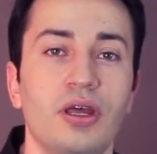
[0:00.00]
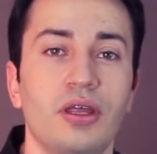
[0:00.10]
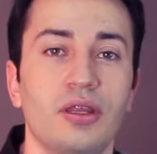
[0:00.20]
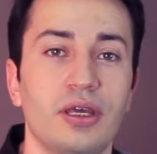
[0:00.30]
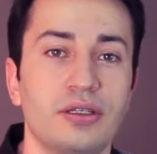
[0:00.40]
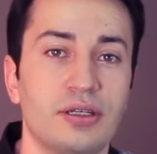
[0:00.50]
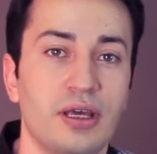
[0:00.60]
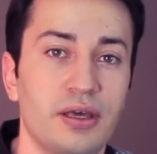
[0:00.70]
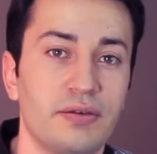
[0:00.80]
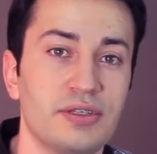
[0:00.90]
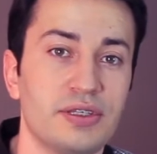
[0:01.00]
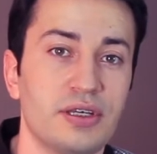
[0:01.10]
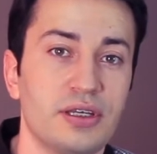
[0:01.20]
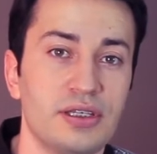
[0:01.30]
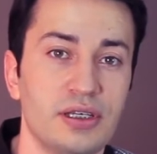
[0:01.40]
that has
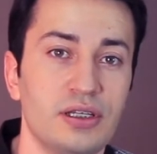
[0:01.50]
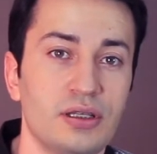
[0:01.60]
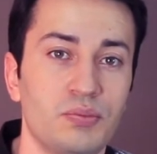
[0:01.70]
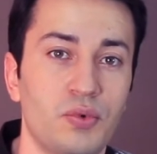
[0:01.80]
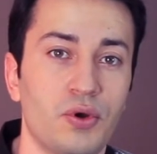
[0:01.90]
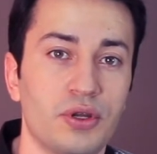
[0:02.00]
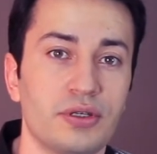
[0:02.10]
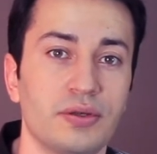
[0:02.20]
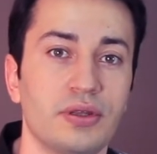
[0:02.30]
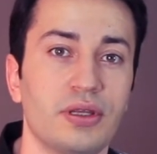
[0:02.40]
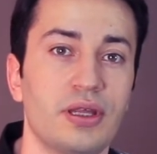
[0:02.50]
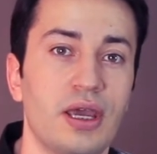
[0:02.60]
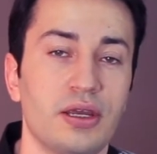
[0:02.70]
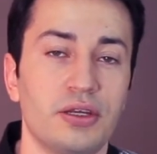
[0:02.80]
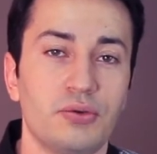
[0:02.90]
single point
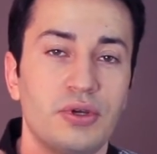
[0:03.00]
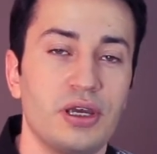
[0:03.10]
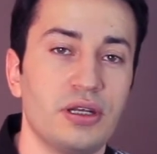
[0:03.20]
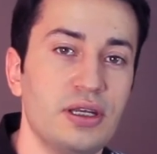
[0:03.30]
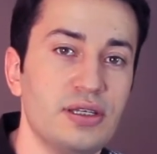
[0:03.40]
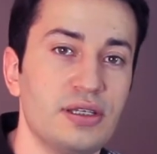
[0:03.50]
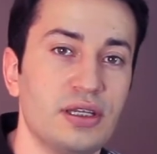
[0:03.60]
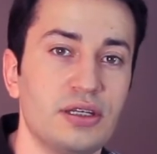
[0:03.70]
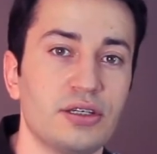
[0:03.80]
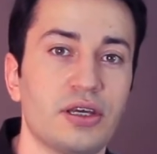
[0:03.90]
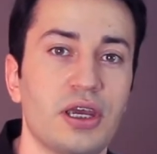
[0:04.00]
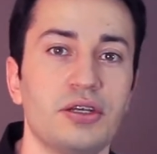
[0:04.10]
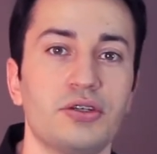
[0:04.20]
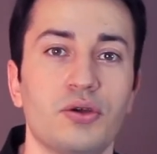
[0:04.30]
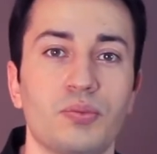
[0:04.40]
there you can easily
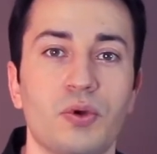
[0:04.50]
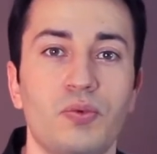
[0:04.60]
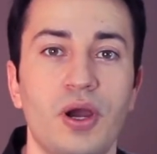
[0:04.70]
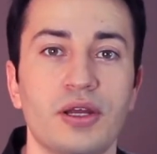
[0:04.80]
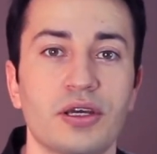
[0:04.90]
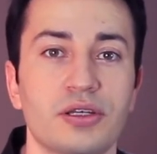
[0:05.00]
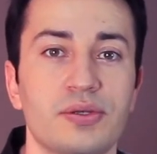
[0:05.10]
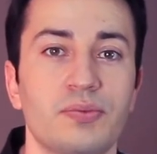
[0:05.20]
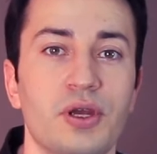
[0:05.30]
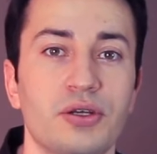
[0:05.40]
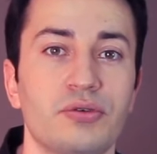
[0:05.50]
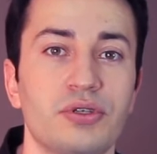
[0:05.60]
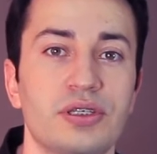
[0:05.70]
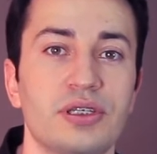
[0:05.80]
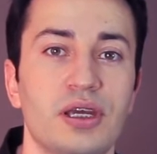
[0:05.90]
integrate your providers when you
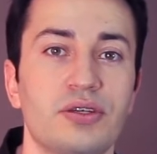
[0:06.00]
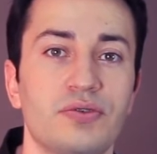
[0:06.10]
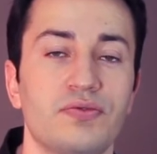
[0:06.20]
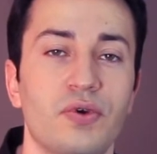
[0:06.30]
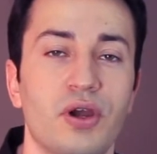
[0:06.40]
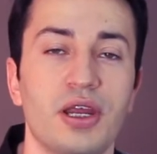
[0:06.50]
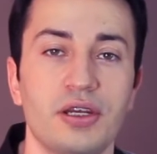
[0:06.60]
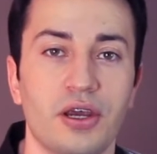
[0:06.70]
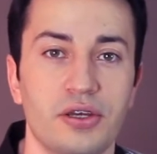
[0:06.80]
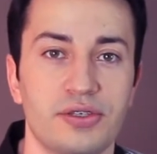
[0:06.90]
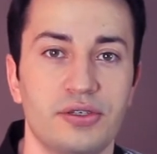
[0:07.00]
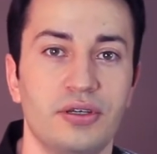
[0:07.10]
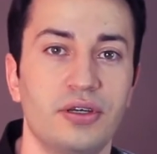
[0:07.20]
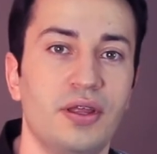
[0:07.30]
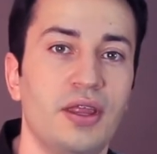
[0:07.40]
decide to for any reason.
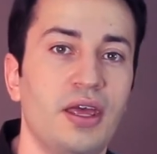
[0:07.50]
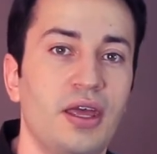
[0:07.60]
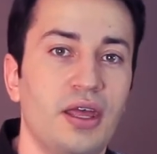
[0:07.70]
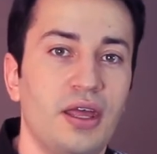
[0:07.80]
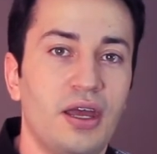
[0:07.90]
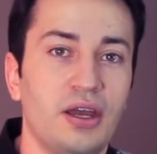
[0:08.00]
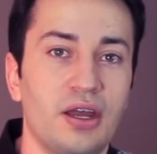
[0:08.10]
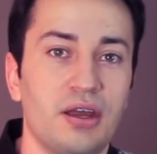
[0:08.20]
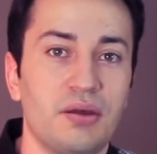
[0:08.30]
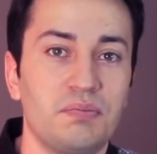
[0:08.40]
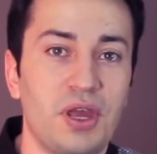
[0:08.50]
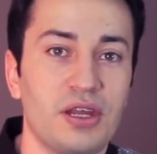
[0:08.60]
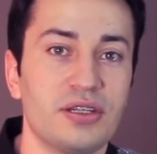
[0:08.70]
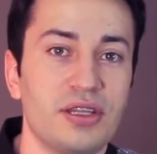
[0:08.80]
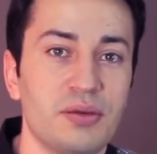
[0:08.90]

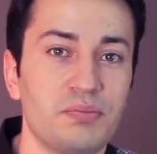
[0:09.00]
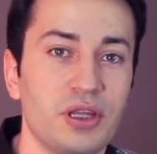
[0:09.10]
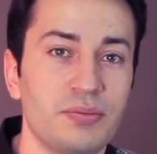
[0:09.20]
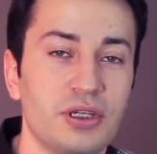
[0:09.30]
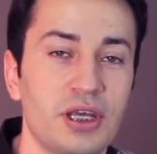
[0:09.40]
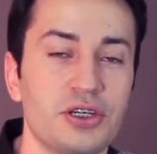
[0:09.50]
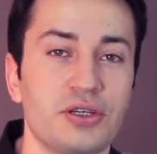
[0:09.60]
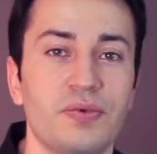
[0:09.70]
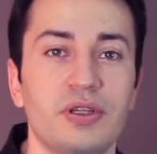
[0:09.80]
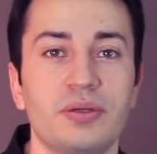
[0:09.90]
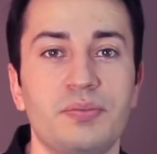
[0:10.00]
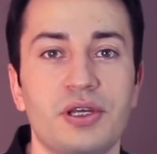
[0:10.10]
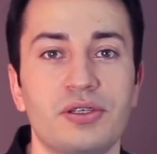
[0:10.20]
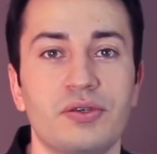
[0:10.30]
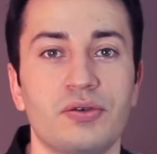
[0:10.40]
And the implementation will
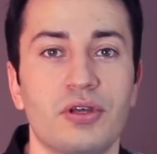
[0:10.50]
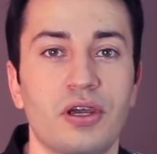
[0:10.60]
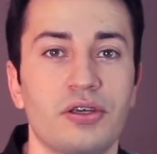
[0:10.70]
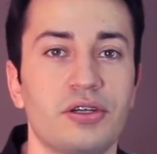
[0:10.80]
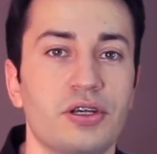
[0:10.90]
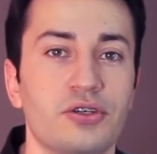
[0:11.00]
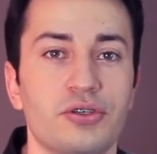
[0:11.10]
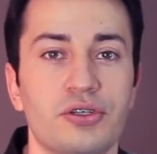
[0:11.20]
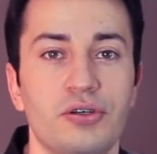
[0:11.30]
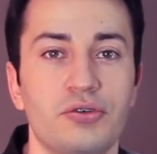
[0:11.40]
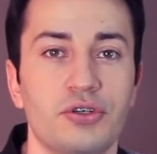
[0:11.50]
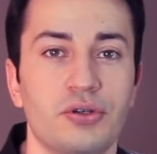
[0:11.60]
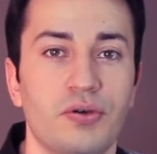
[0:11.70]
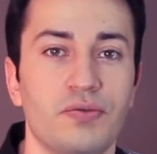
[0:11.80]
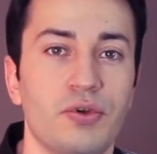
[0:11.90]
depend on architecture
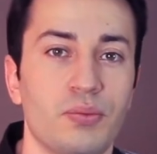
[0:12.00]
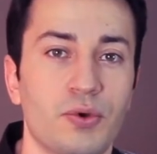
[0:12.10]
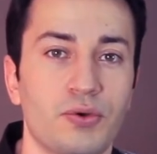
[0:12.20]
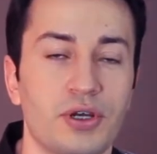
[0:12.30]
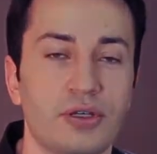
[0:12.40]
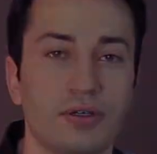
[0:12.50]
solution of your product.